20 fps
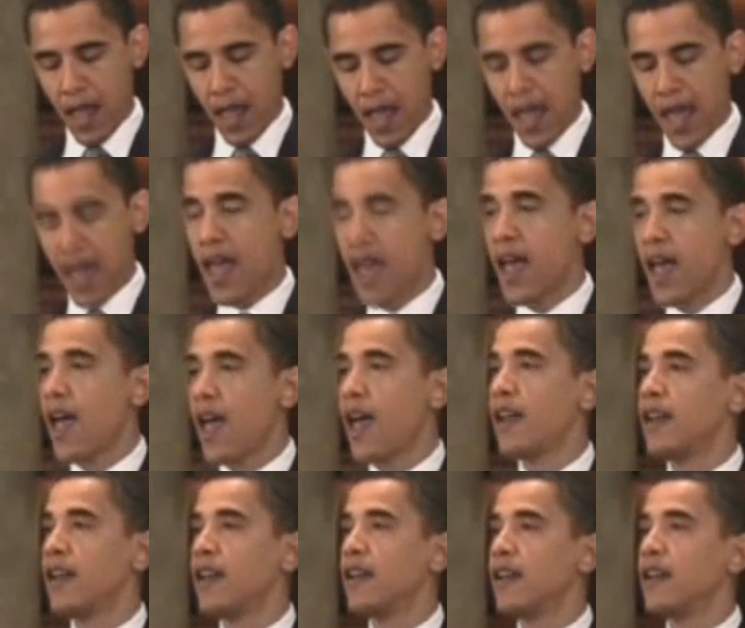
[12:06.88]

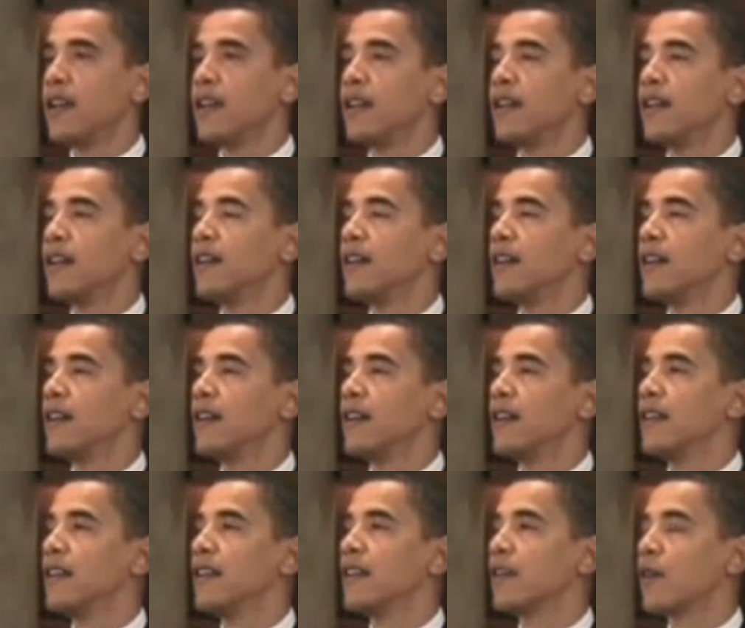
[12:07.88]
and
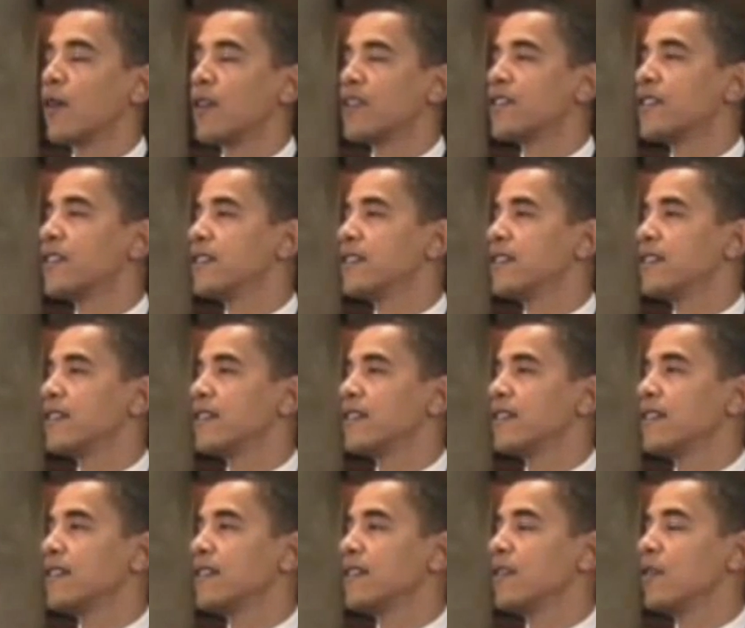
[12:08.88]
the Christians
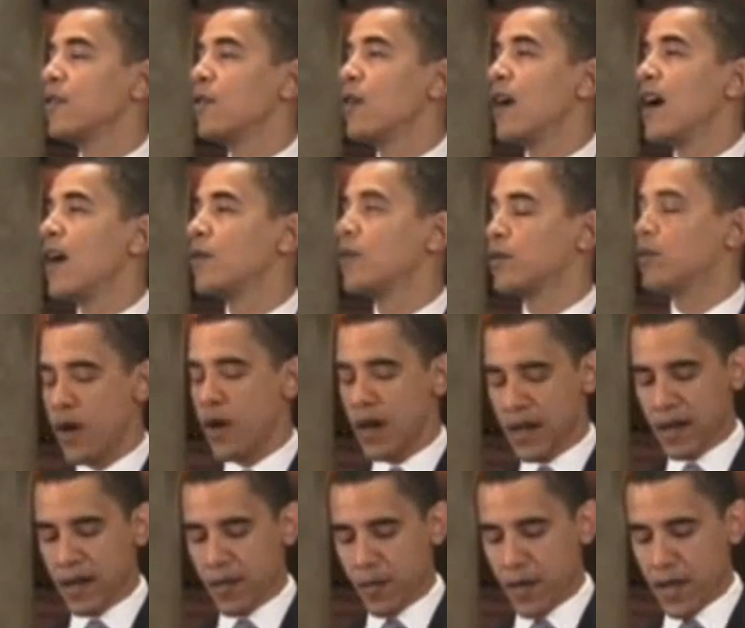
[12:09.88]
who I was
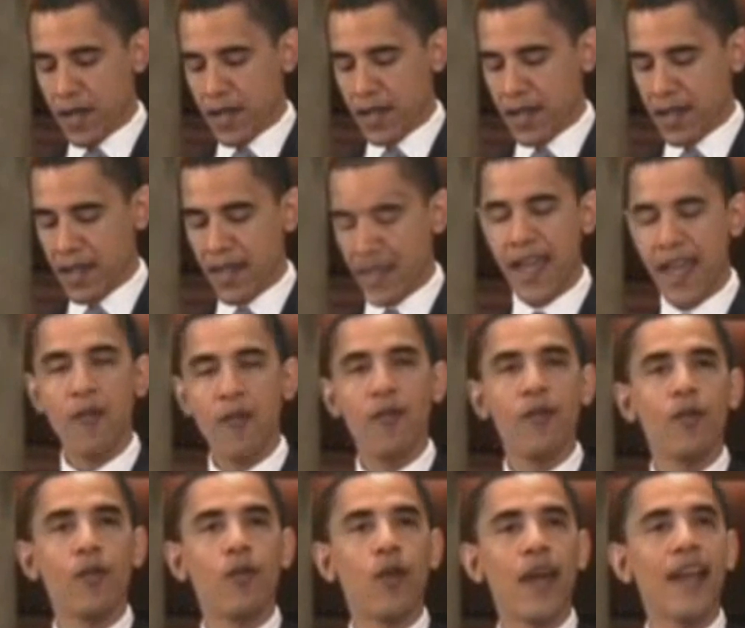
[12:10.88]
working with, they
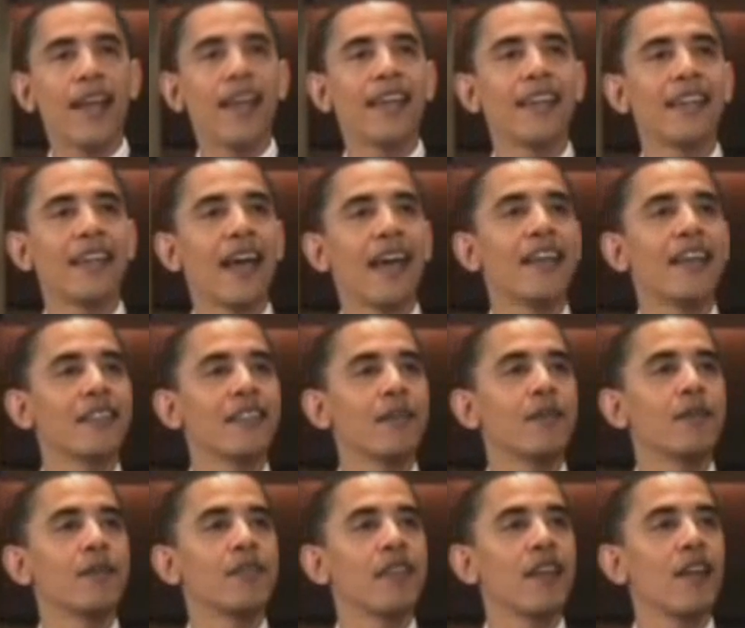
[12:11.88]
recognized
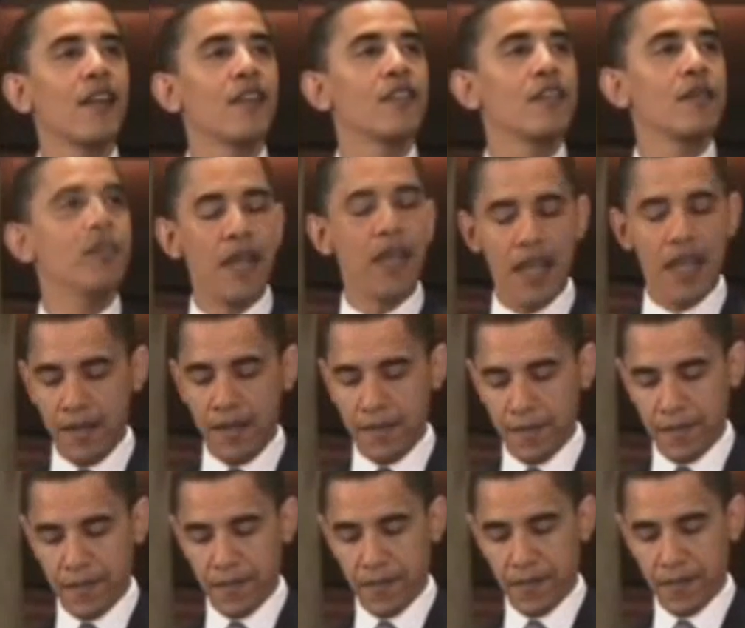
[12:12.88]
themselves in me.
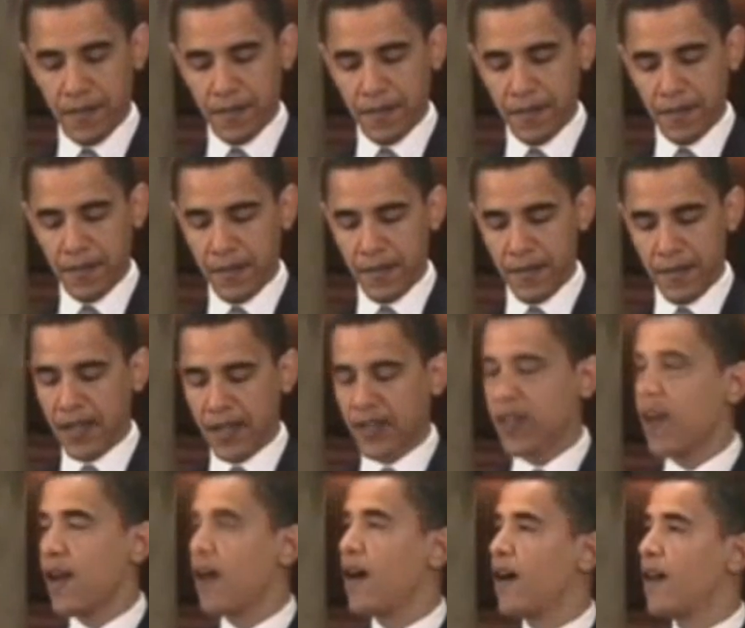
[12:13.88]
They
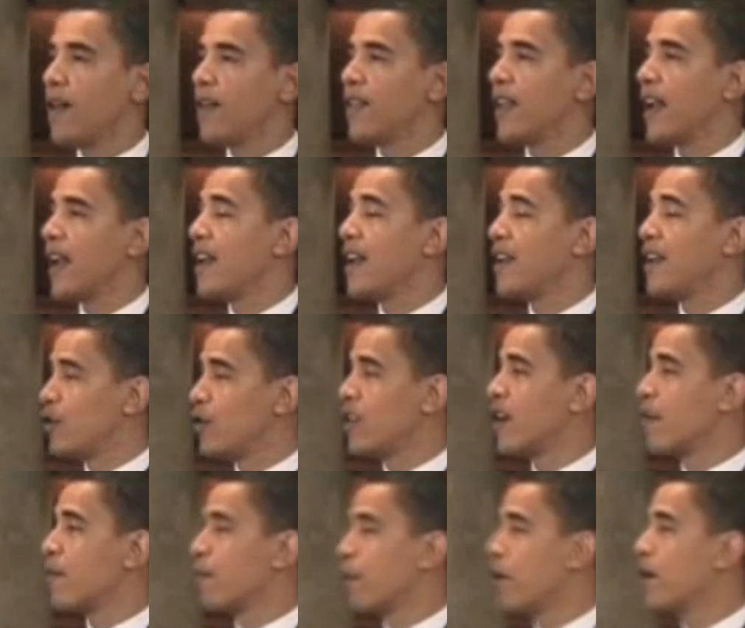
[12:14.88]
saw that I knew
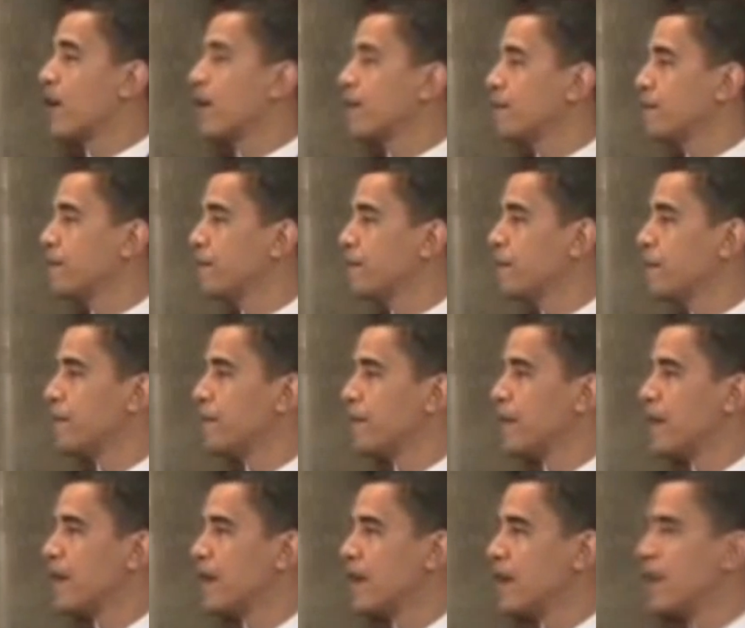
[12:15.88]
their
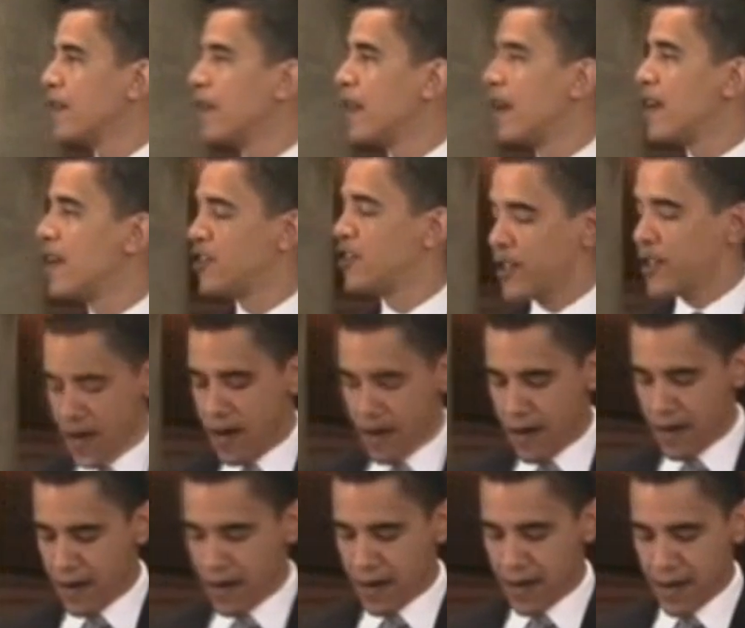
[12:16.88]
book, that I
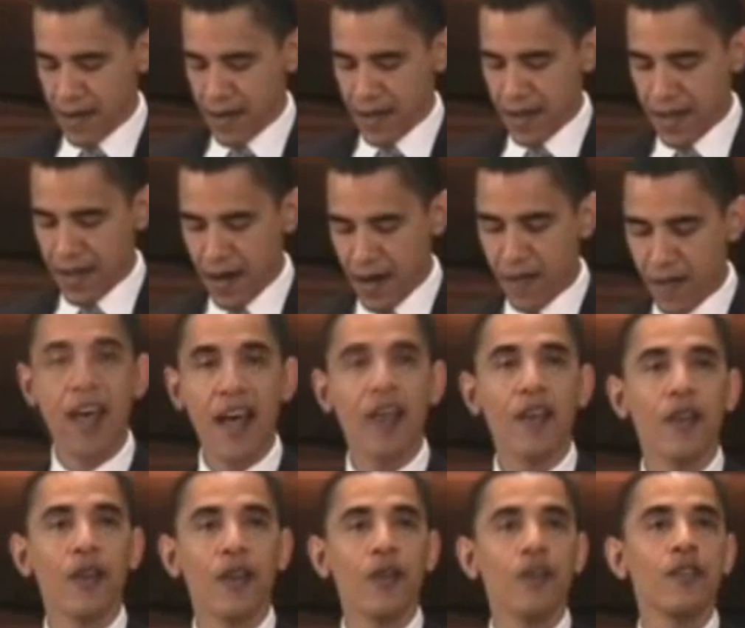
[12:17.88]
shared their
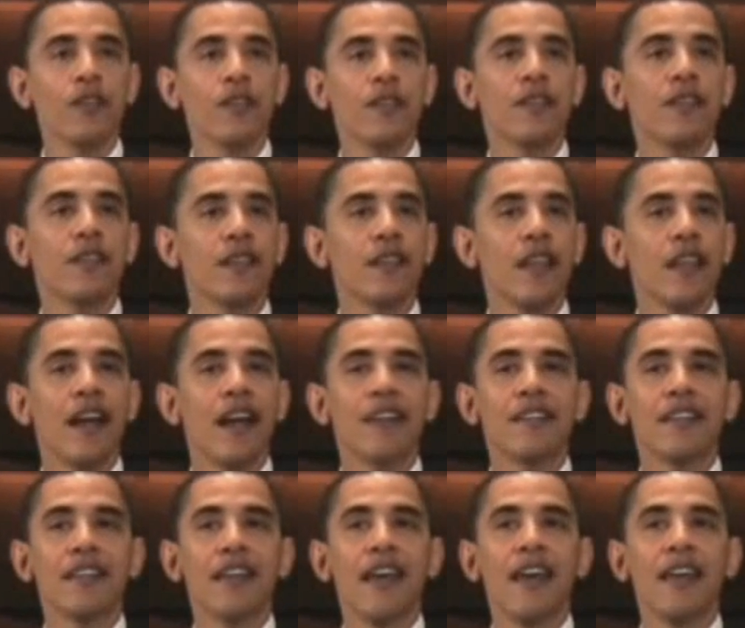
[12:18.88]
values, that I
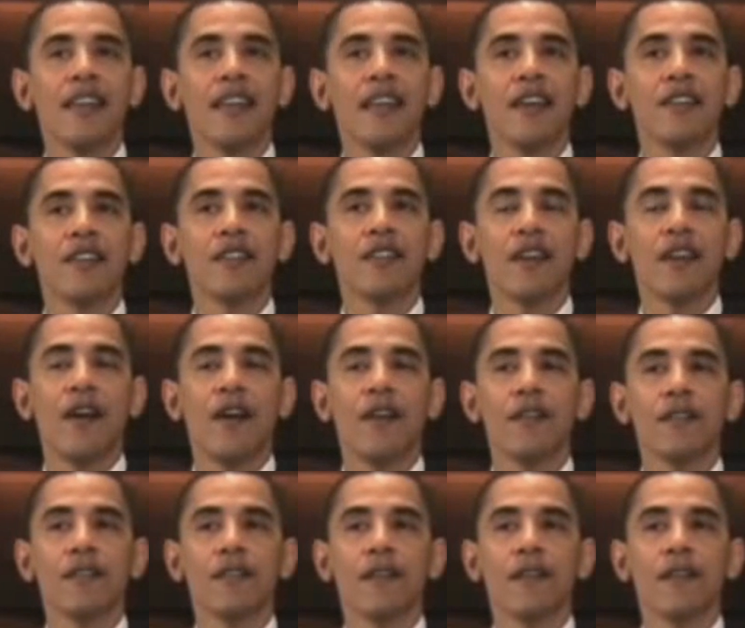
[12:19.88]
sang their songs,